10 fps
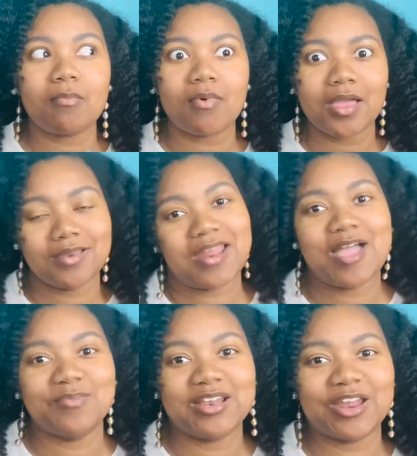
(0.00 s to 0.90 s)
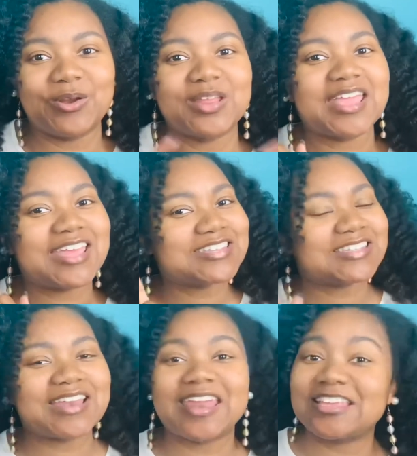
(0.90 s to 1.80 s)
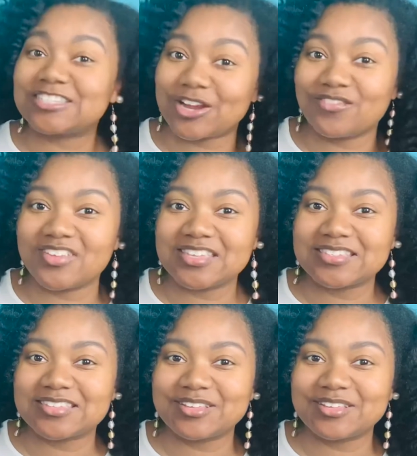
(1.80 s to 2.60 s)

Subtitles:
might not be learning in Sunday service.